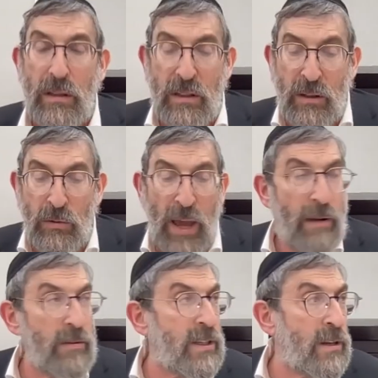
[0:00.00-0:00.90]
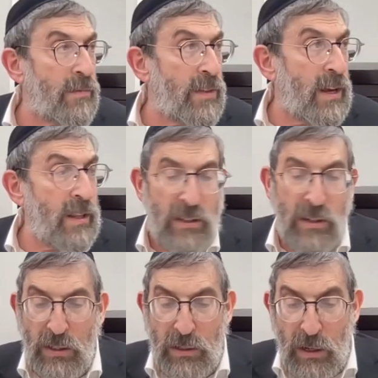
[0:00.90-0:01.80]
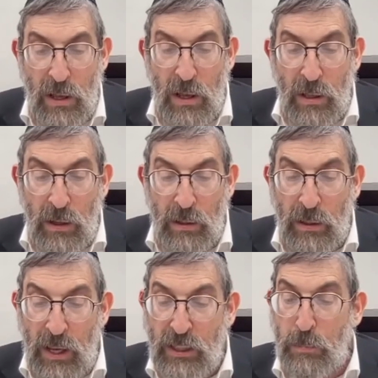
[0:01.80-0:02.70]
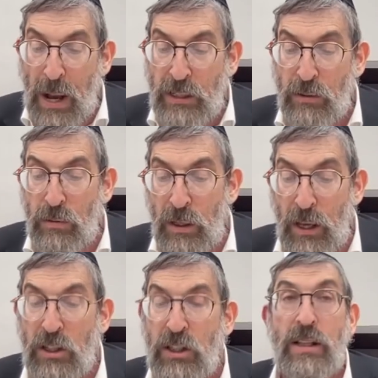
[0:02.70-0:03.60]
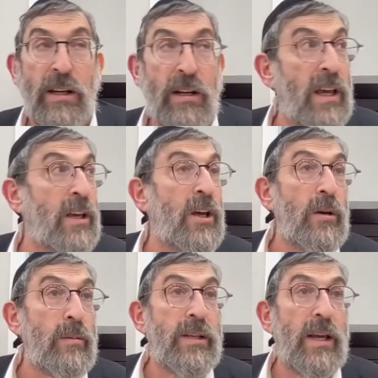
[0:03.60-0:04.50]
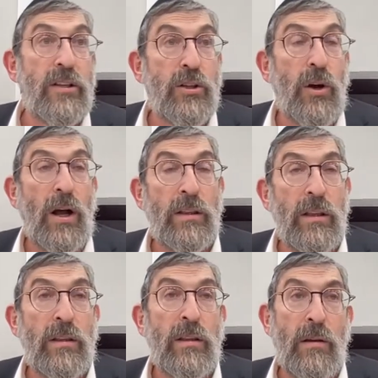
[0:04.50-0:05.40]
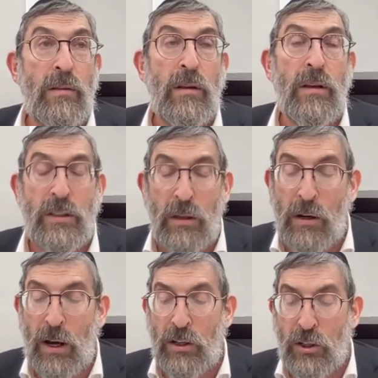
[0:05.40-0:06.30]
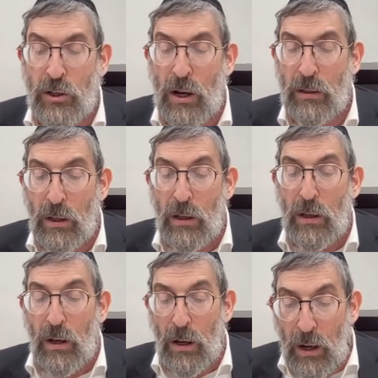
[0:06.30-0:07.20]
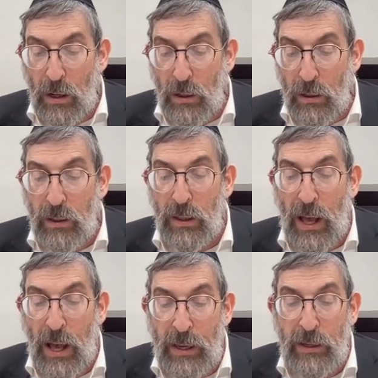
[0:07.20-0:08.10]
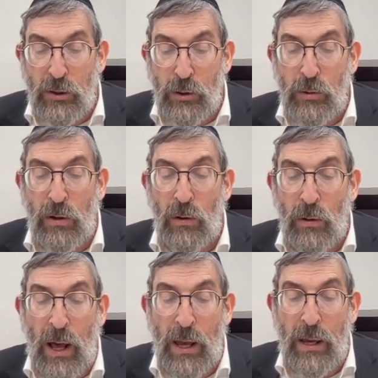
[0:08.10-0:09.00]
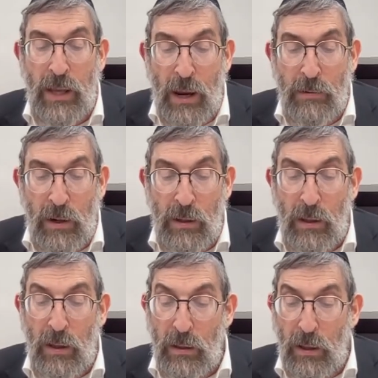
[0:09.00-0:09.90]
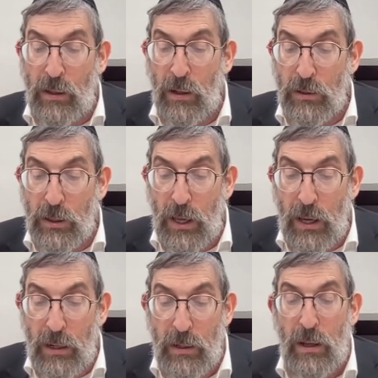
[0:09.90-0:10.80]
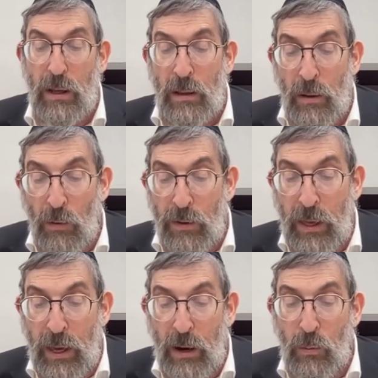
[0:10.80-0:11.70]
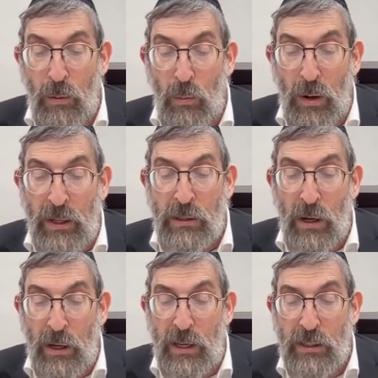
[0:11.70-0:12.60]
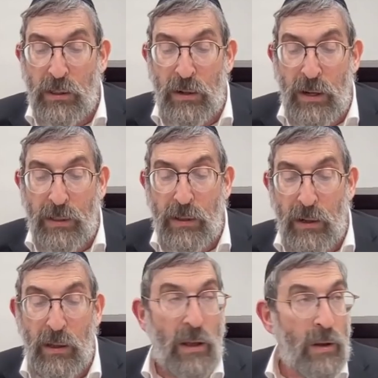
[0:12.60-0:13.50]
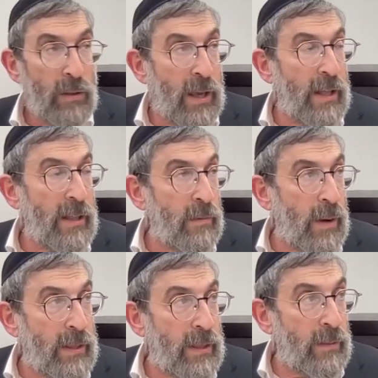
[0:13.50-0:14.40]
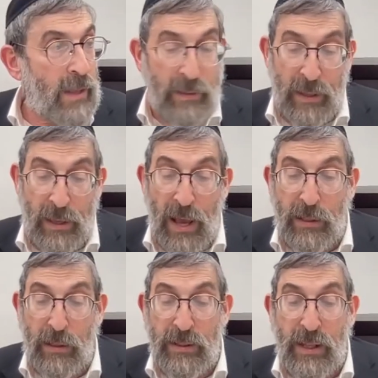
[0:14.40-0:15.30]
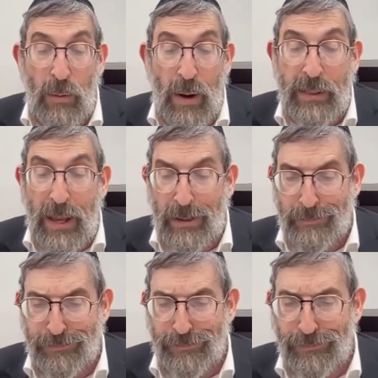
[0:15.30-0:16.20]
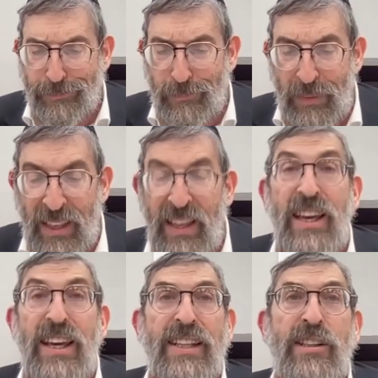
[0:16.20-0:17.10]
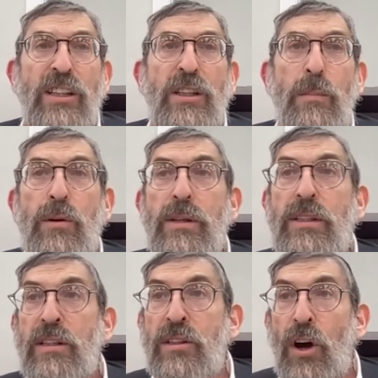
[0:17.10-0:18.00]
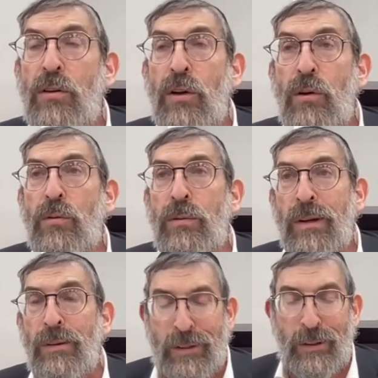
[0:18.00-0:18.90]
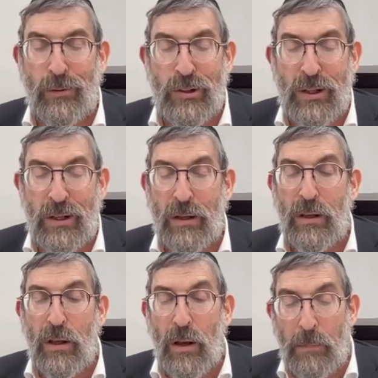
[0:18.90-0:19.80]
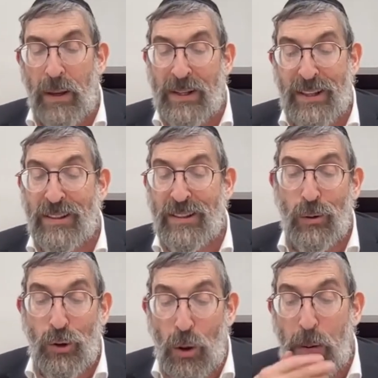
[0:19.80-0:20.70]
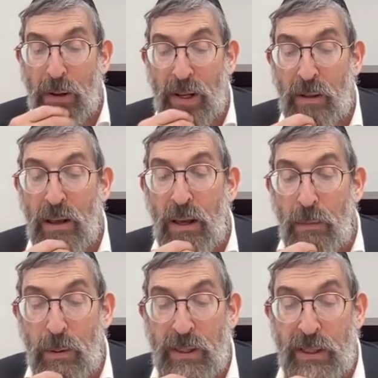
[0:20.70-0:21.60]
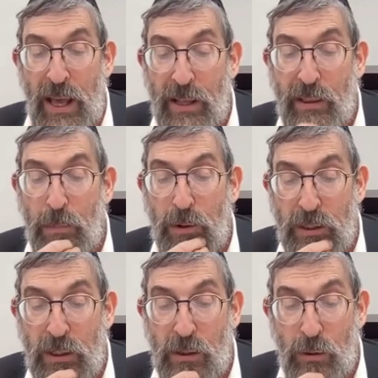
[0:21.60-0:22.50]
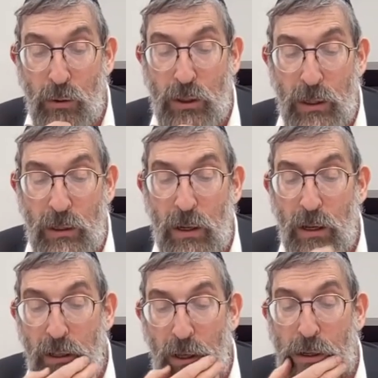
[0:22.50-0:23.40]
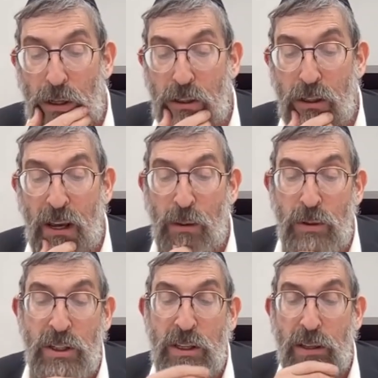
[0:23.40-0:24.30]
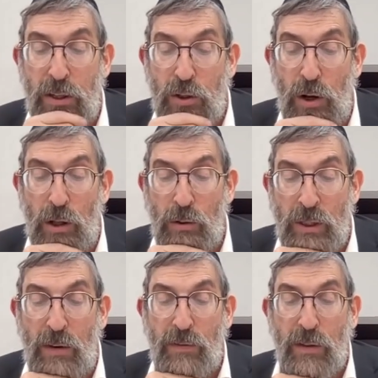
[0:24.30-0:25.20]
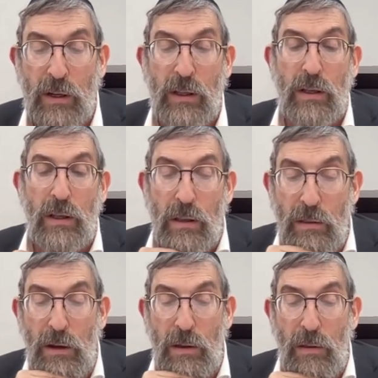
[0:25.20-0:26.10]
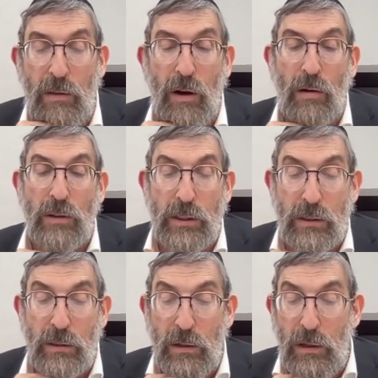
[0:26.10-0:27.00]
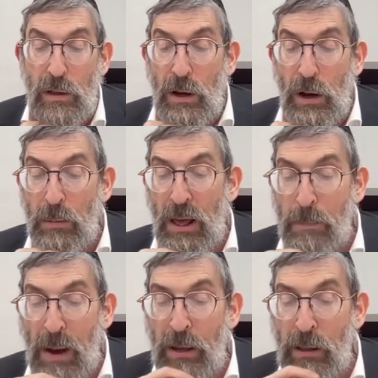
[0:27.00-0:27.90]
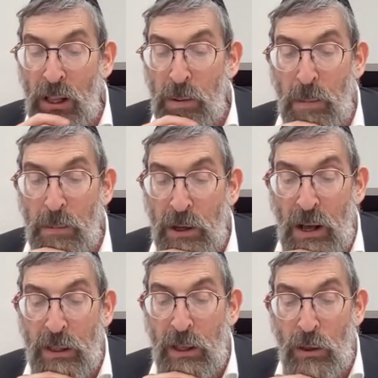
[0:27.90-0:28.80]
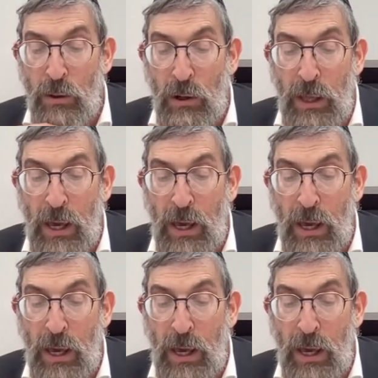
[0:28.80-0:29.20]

There's no Erisin over there, it's Asa. Nonetheless, Basra de Shadin and we'll say the child that is the Kayin's child, Hacha, the Lahayi Sura, Lahayi Tera, like Kal Shekain. Over here, where what it's Isser and Heta, the Het, right, that the Heta is that what that it's Asa because there's no Kedushin. I mean, except there's no Chuppah, but there's the Heta because there's Kedushin, like Kal Shekain, that we should say the child goes after the Oris. I'll tell you,